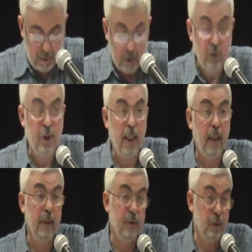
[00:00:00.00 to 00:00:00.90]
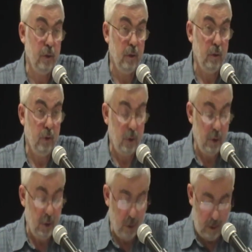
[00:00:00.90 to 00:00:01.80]
unchallenged
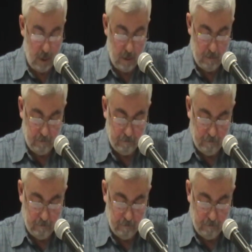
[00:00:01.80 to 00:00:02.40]
decisions.